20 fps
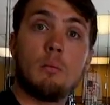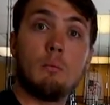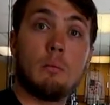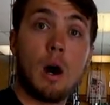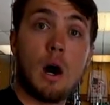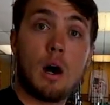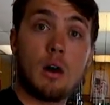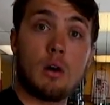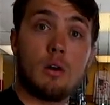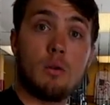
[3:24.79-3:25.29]

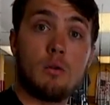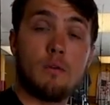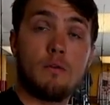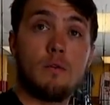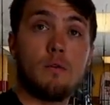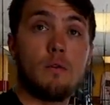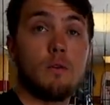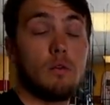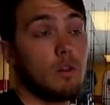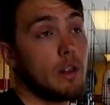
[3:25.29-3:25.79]
mono
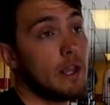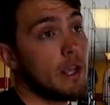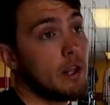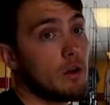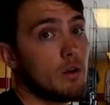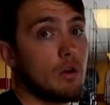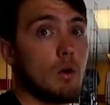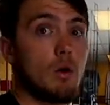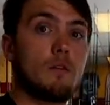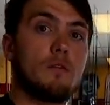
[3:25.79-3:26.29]

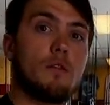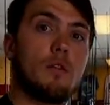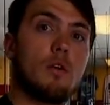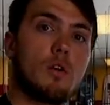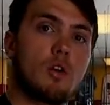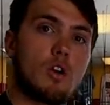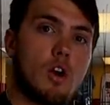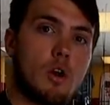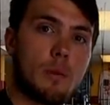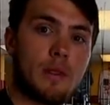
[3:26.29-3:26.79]
leader or
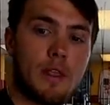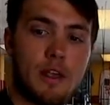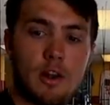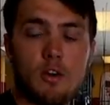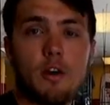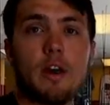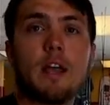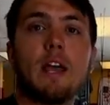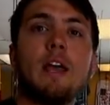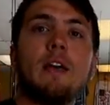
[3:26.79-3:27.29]
fluorocarbon
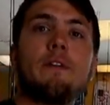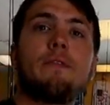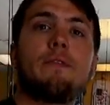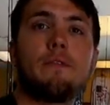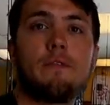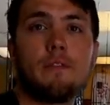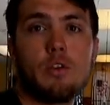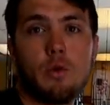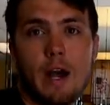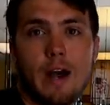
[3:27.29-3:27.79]
leader
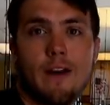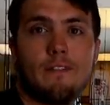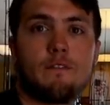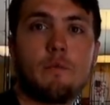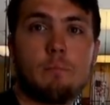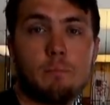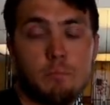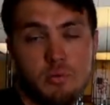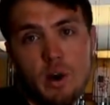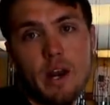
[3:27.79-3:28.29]
if you
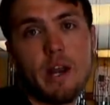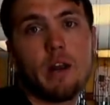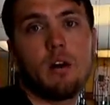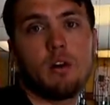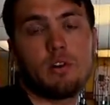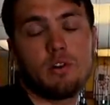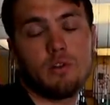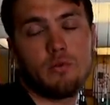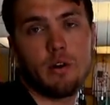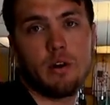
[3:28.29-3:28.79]
have braid
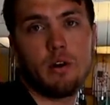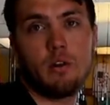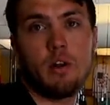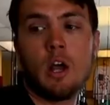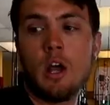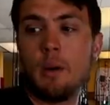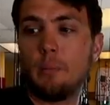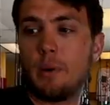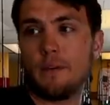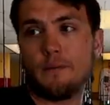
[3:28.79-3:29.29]
on your reel.
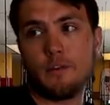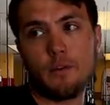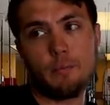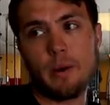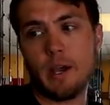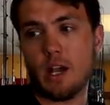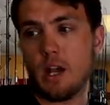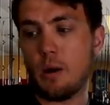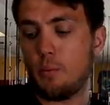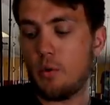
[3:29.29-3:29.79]
But if you
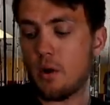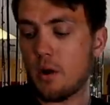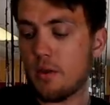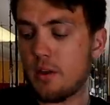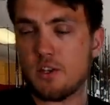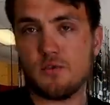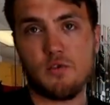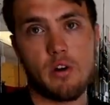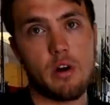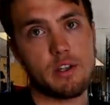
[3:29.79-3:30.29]
pick up one of
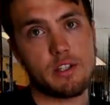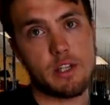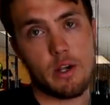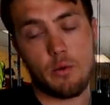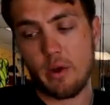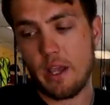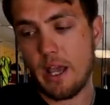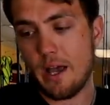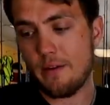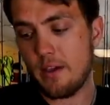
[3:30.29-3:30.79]
these rods
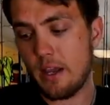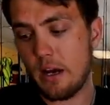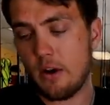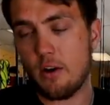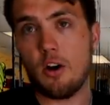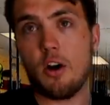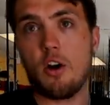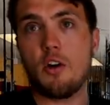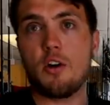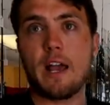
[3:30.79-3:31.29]
like we have here
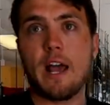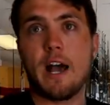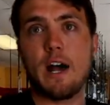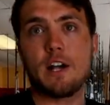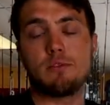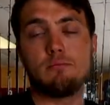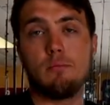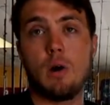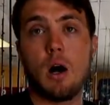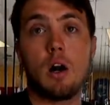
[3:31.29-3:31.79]
and it already
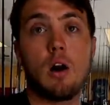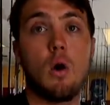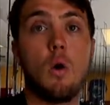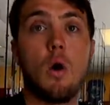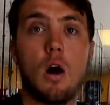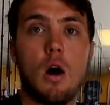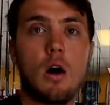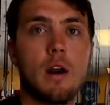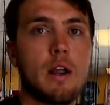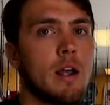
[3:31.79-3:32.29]
has mono
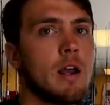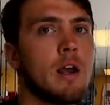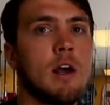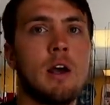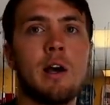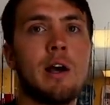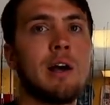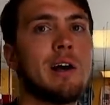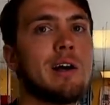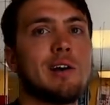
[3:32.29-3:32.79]
on it,
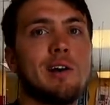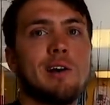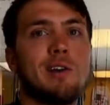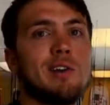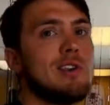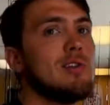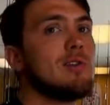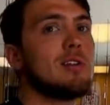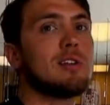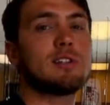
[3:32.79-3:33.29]

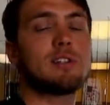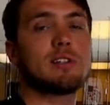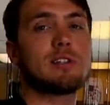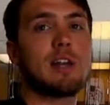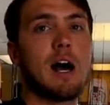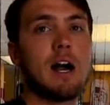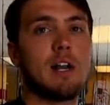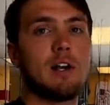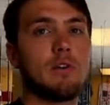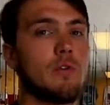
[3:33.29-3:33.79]
you can just
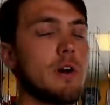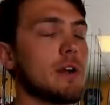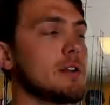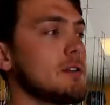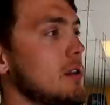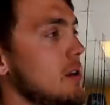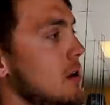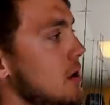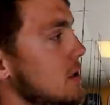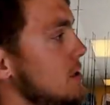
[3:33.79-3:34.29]
tie
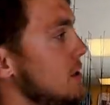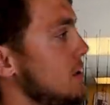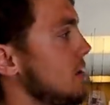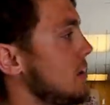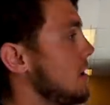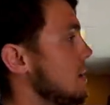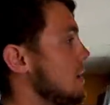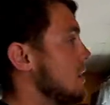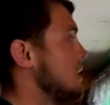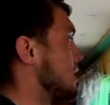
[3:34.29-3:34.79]
directly onto
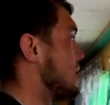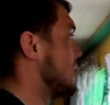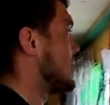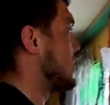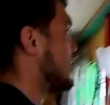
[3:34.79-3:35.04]
the hook.